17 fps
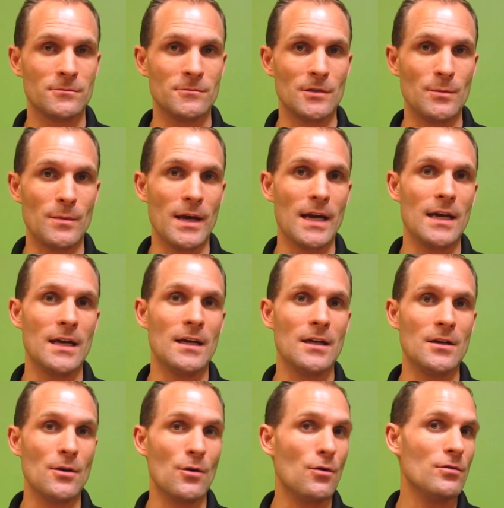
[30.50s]
You
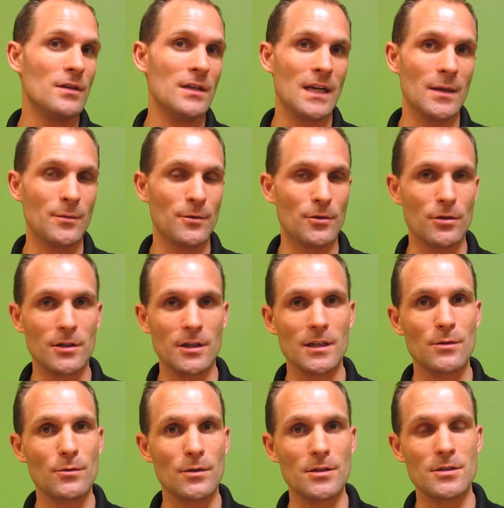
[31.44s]
may know the name
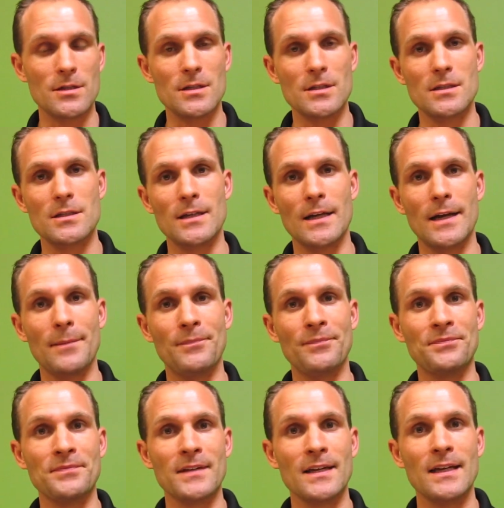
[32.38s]
Goodyear, which is
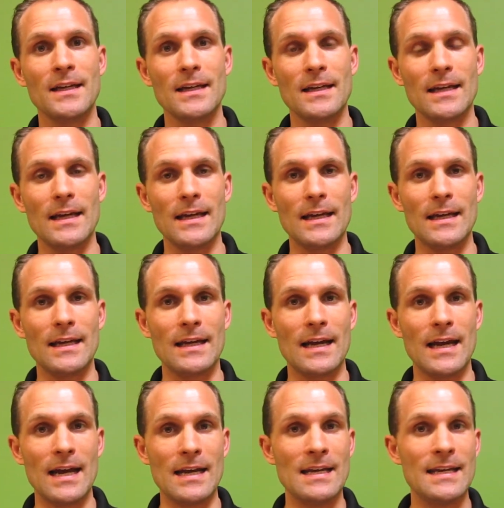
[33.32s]
um, a
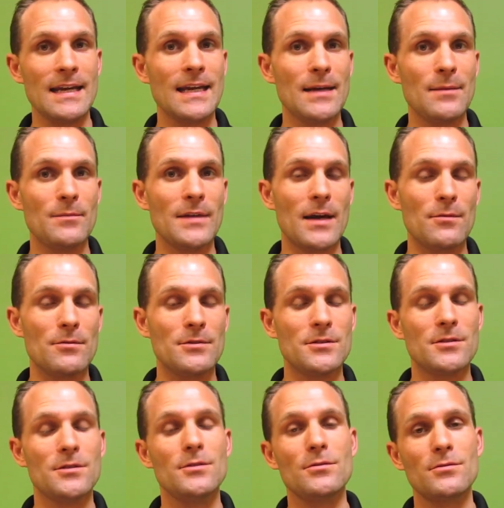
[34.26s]
uh, name that
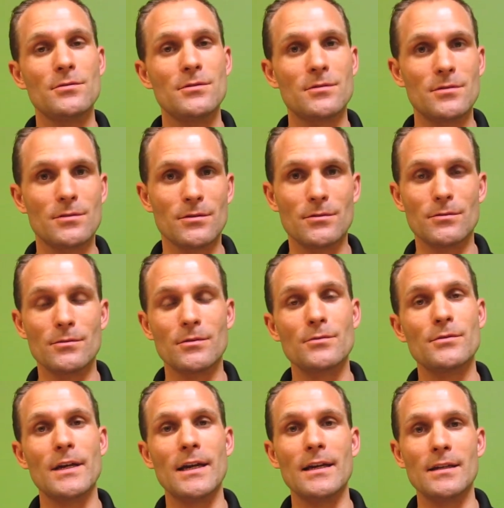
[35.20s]
was used to
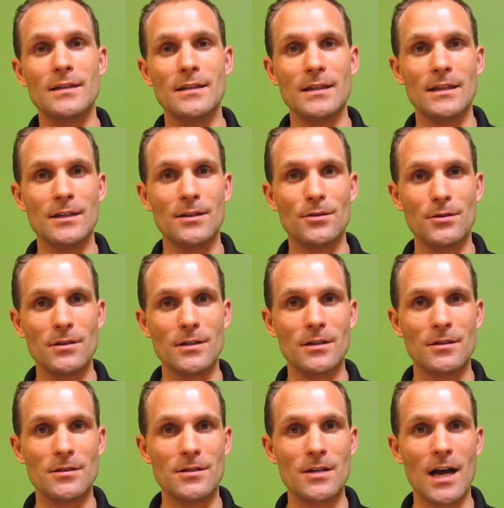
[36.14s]
create the
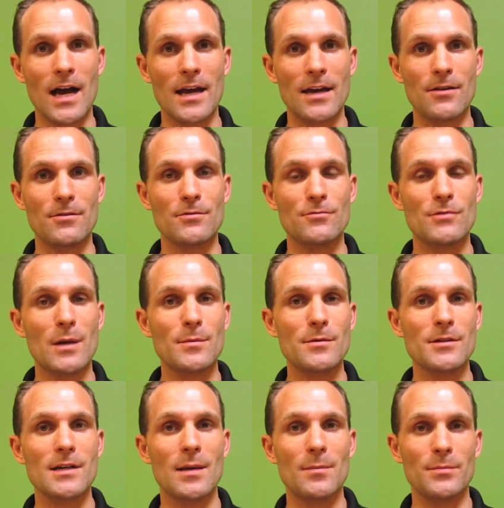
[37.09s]
Goodyear Tire and
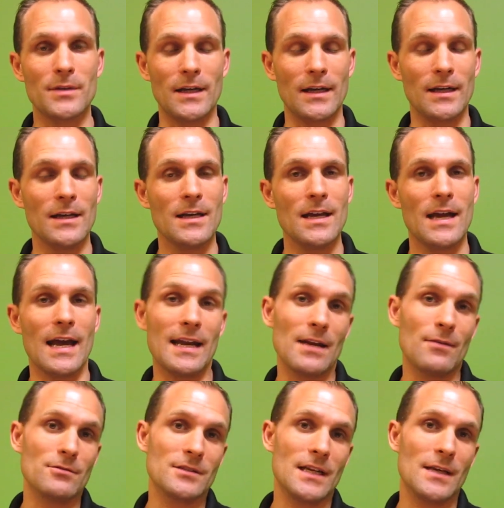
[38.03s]
Rubber Company. And
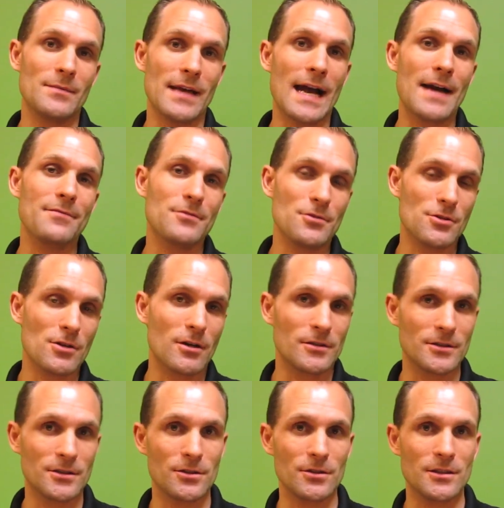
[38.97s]
that was named after
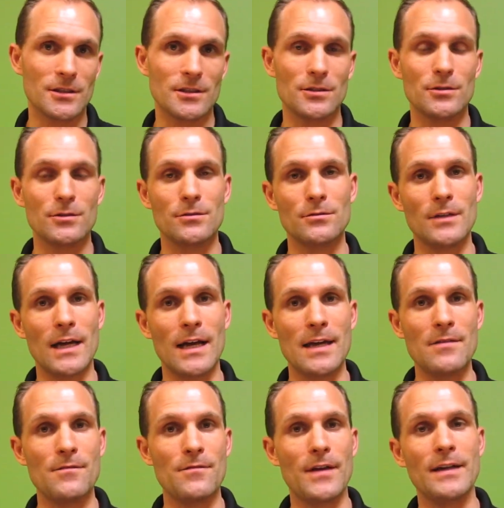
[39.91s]
Charles Goodyear, who uh,
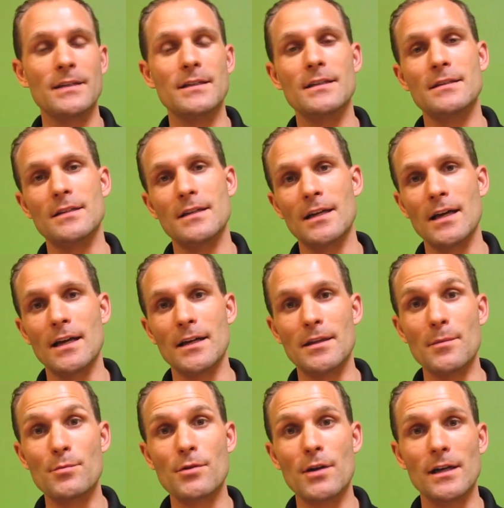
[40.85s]
invented the,
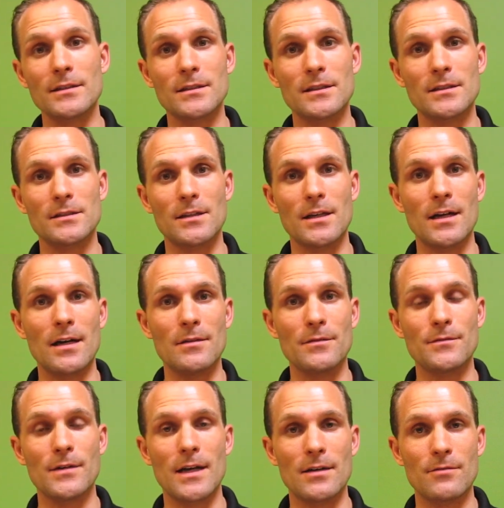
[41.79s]
the process
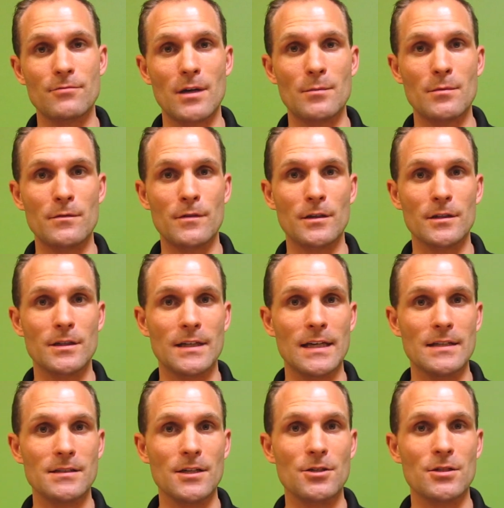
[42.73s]
of uh, rubber
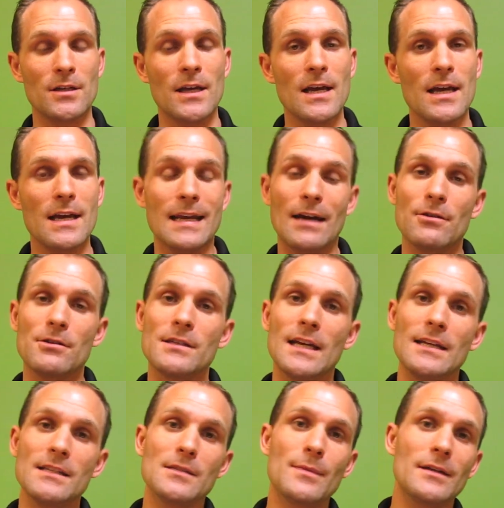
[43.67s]
vulcanization. Now, it
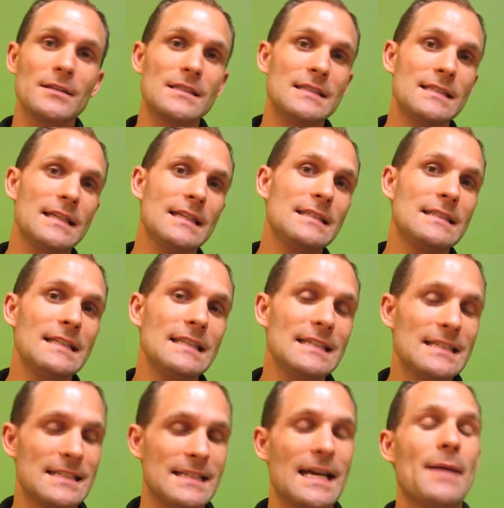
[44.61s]
takes about 60
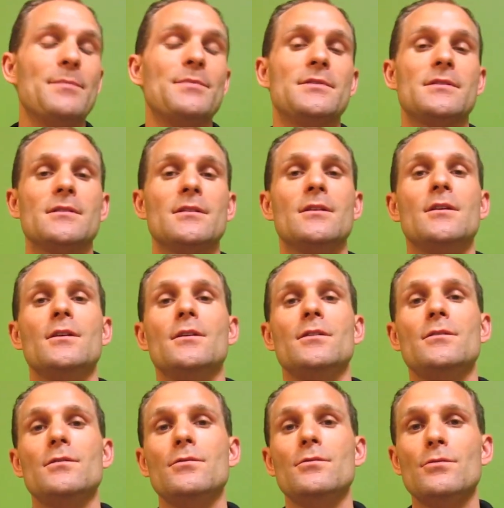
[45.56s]
steps
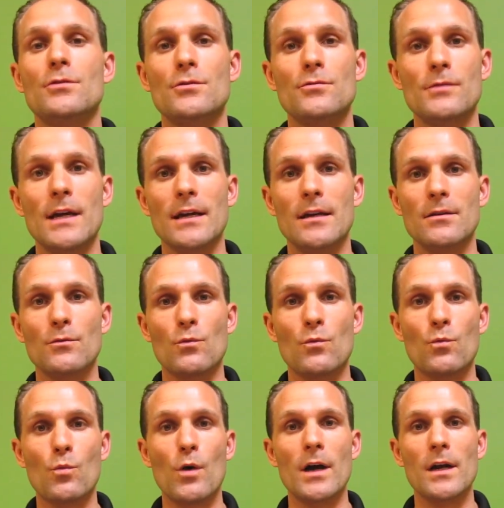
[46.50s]
to create
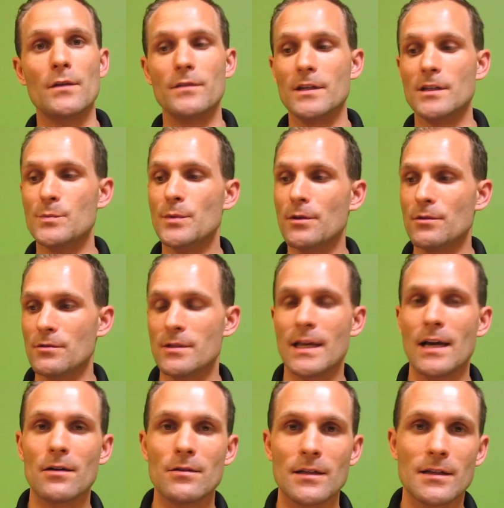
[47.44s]
one of these boots.
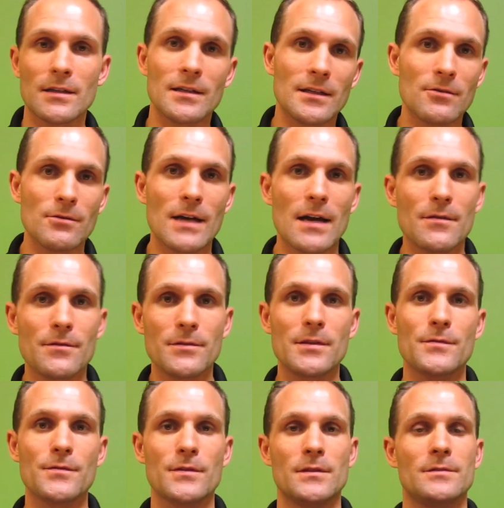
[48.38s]
Now, they, they do have
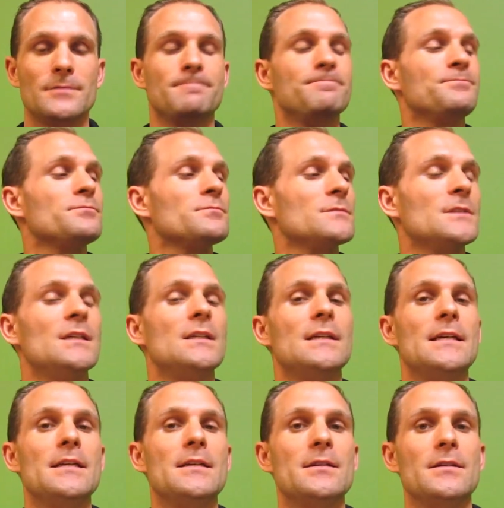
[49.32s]
different
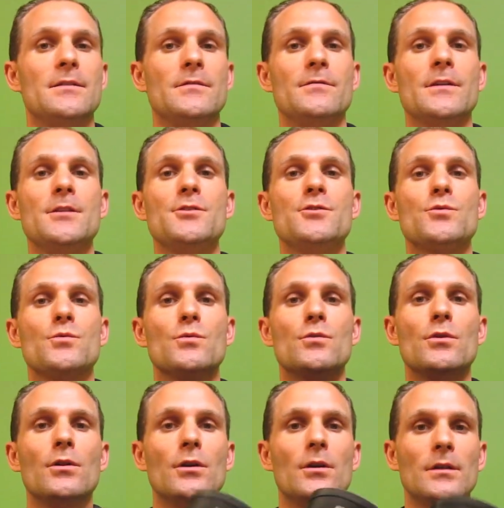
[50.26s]

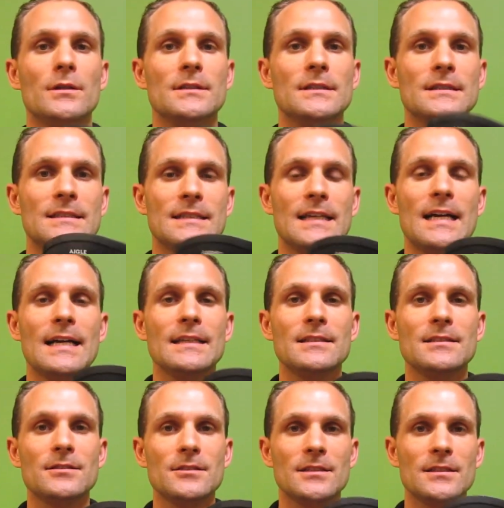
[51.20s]
individual
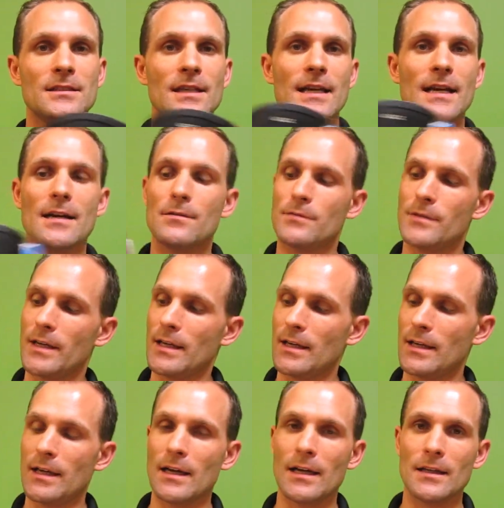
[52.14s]
designs so you can have
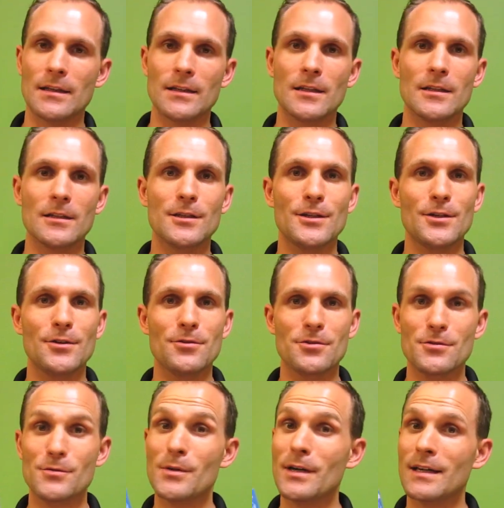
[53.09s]
a, uh, little
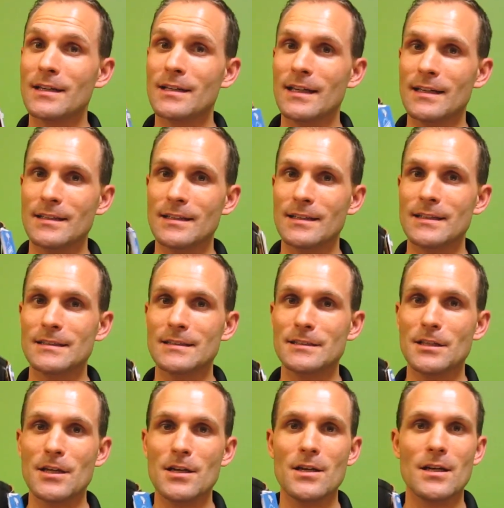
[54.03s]
cuter one like
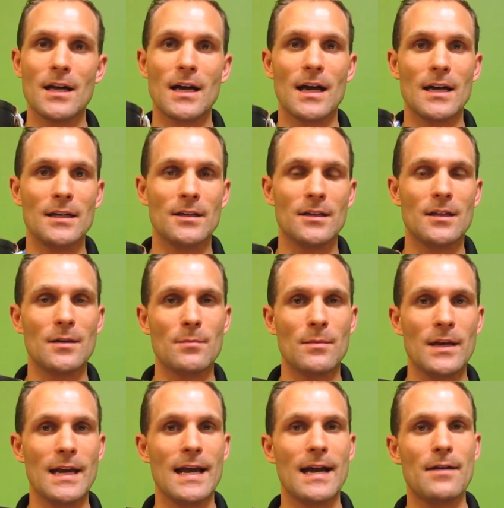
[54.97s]
this uh, you, can, you
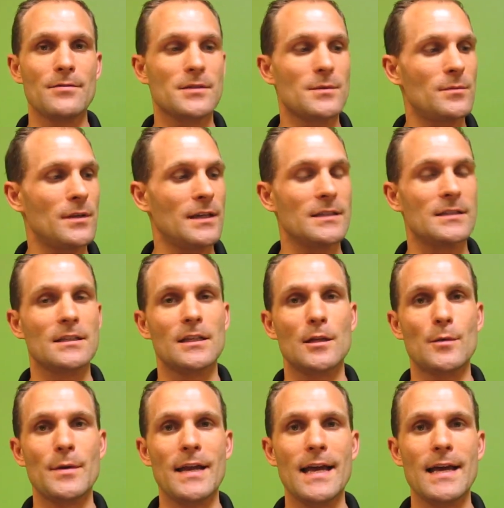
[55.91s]
may have something that's a
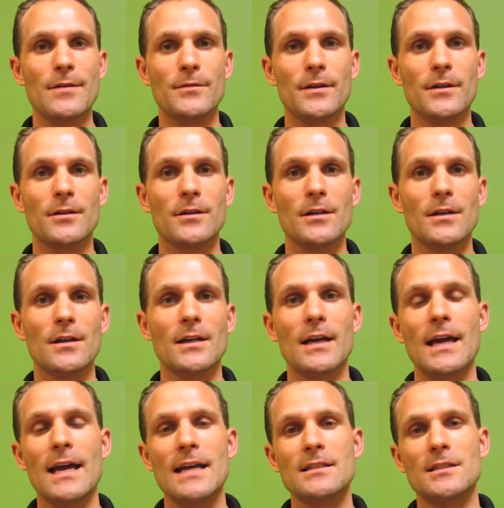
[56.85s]
little bit heavier
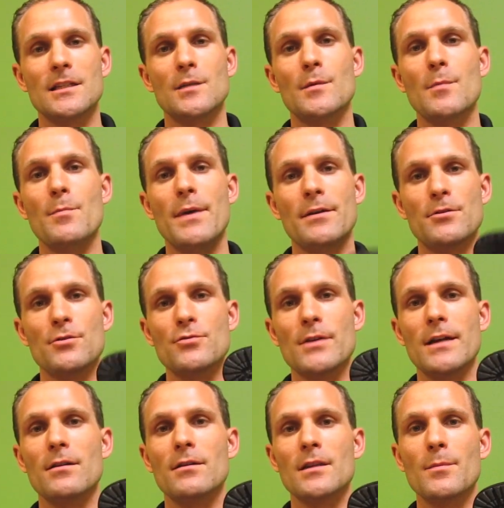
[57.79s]
it has a little bit better
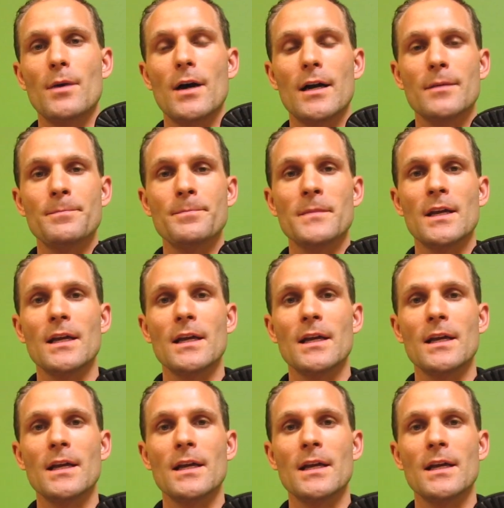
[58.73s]
tread on the bottom